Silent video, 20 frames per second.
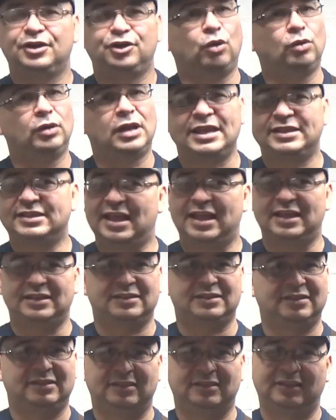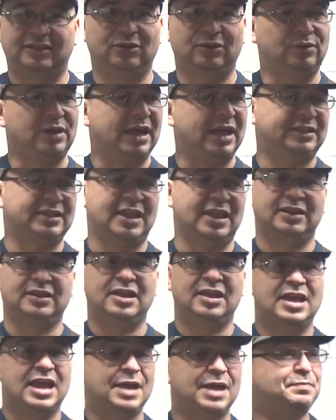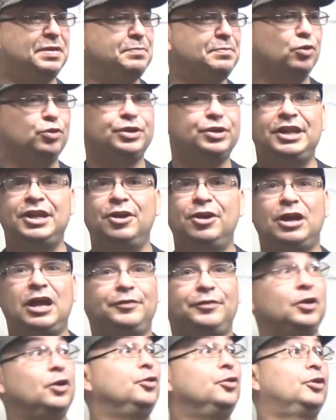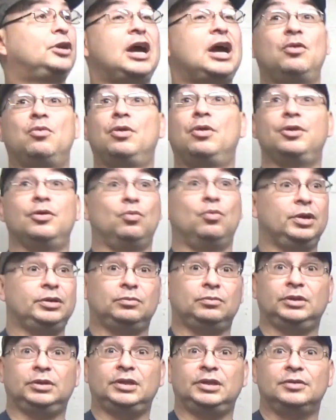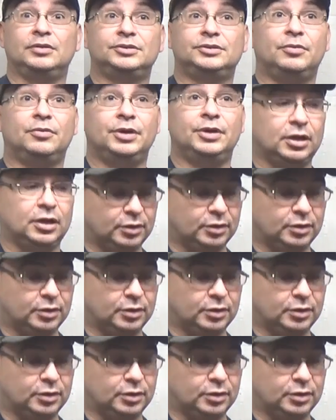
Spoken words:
Don't like that. Don't like that. And people can hear it out there and they're kind of wondering what the hell's going